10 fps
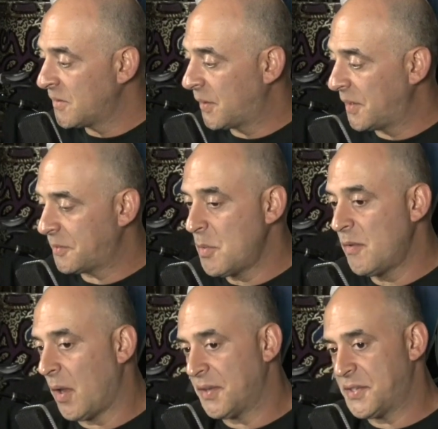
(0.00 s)
So let's
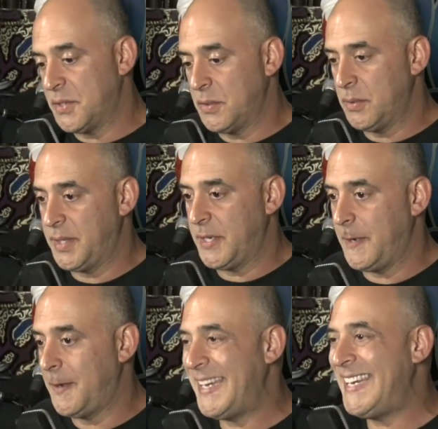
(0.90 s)
move on to
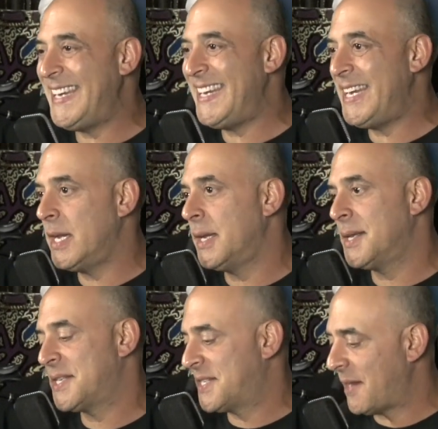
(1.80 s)
the
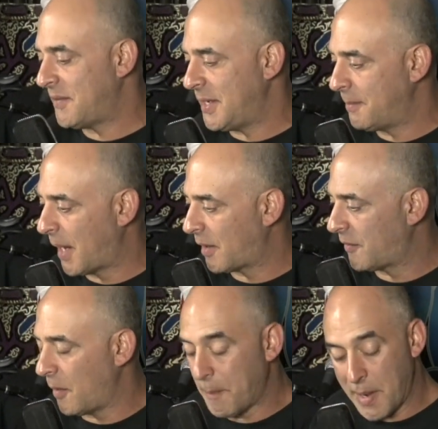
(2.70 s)
E70
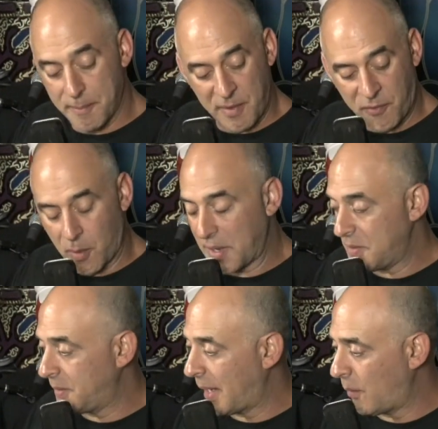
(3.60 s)
microphone. But before I
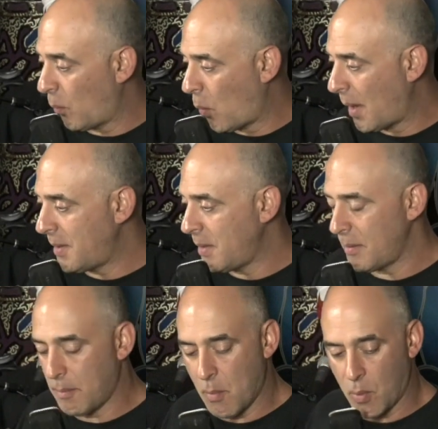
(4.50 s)
do that,
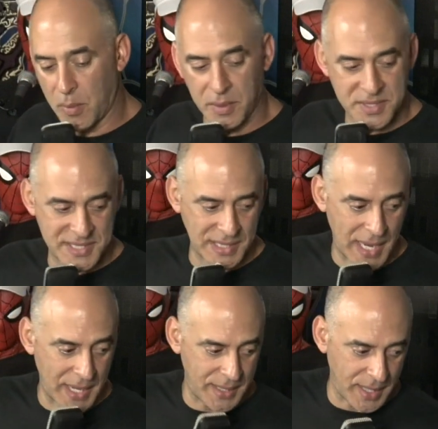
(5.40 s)
one more
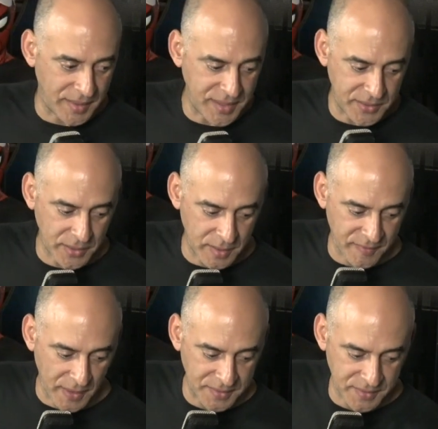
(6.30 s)
slide, and I think you're going
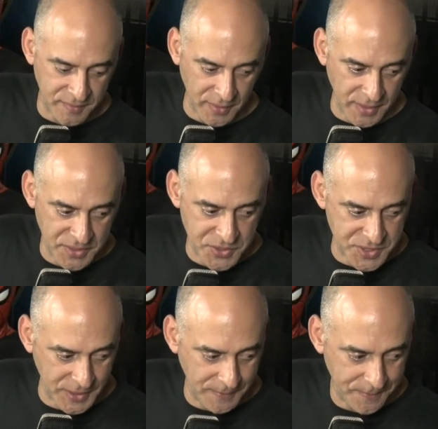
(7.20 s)
to find this very
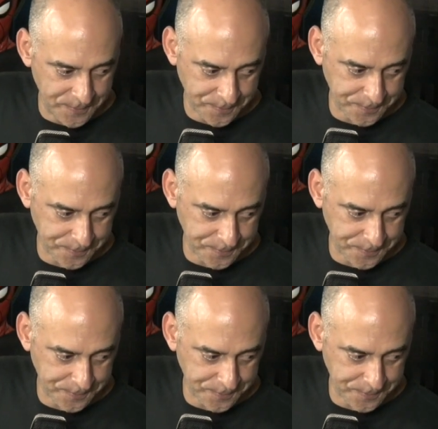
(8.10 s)
interesting,